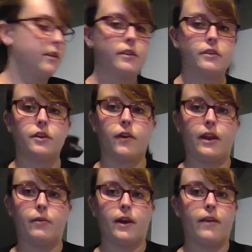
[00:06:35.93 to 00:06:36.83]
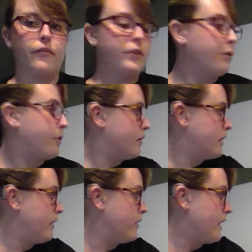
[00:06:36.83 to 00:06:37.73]
So anyway, you could
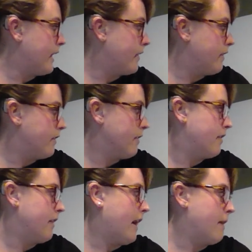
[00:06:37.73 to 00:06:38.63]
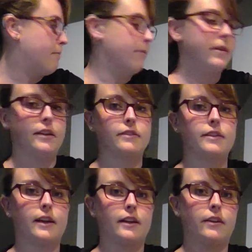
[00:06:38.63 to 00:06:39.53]
leave it like that. It's
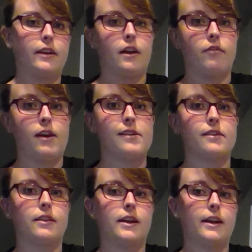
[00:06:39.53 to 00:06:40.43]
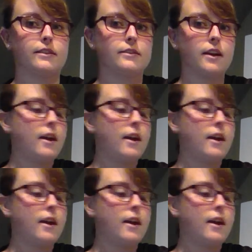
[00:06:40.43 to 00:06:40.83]
technically not rationalized.